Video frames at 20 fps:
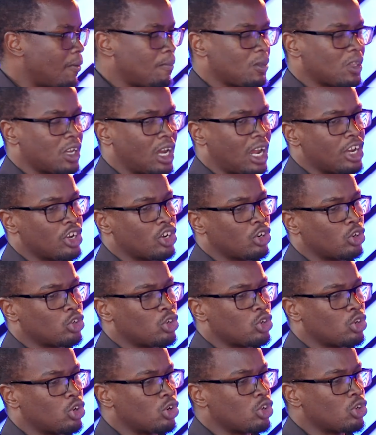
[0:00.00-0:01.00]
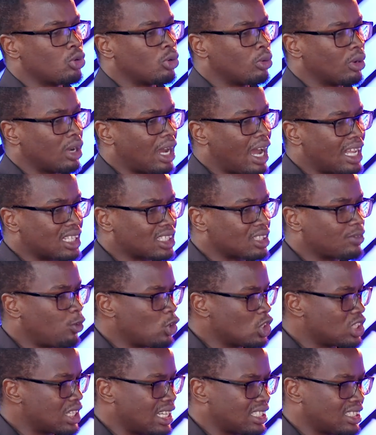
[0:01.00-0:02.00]
And, you know, you ask for
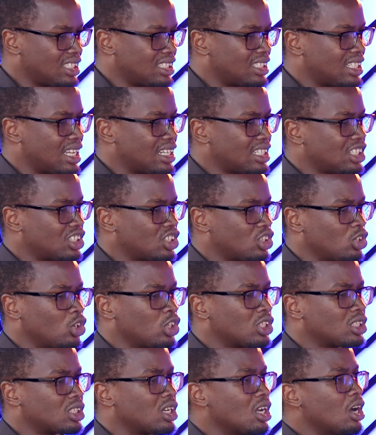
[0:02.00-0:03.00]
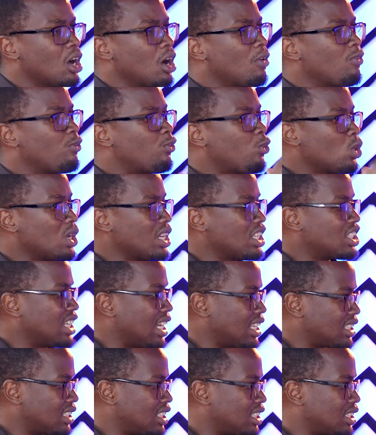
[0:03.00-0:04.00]
justice that is not fully
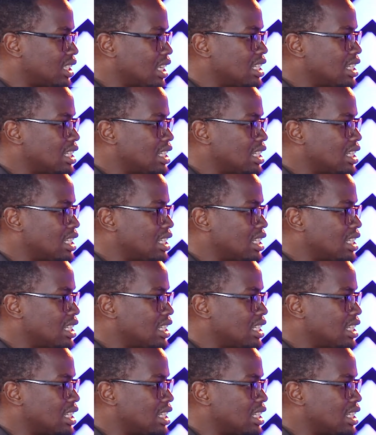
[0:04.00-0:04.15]
justice.